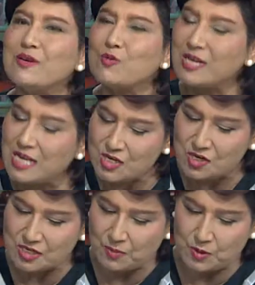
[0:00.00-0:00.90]

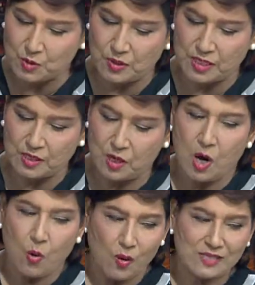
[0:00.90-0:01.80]
relationship between the
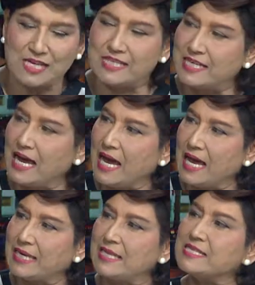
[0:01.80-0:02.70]
Wasatiyyah
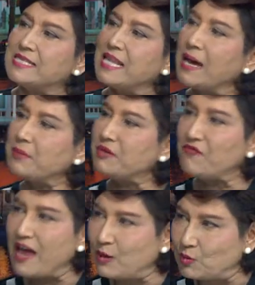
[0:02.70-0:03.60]
and Islamic
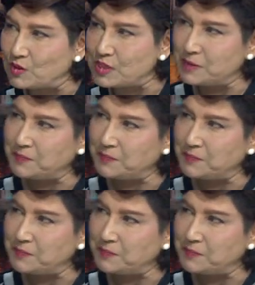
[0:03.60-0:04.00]
values?